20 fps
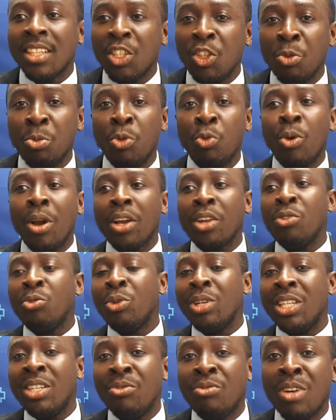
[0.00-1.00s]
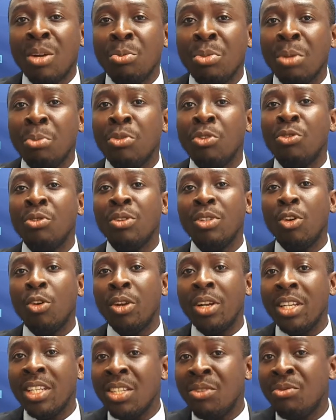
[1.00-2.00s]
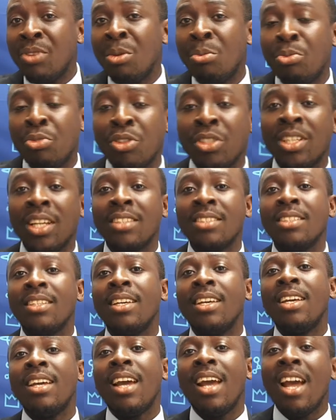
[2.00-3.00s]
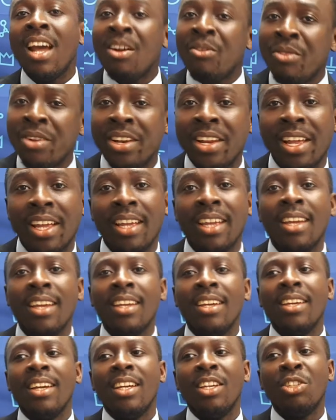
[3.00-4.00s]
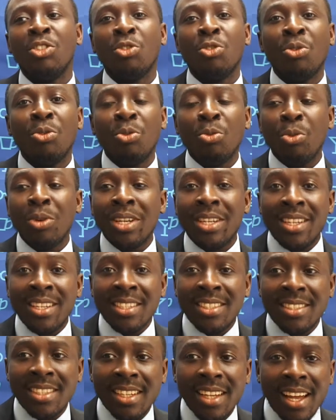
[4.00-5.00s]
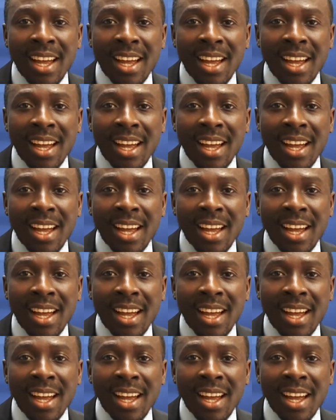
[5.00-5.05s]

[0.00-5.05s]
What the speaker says: You'll be working with different people on a different project every day. And so with this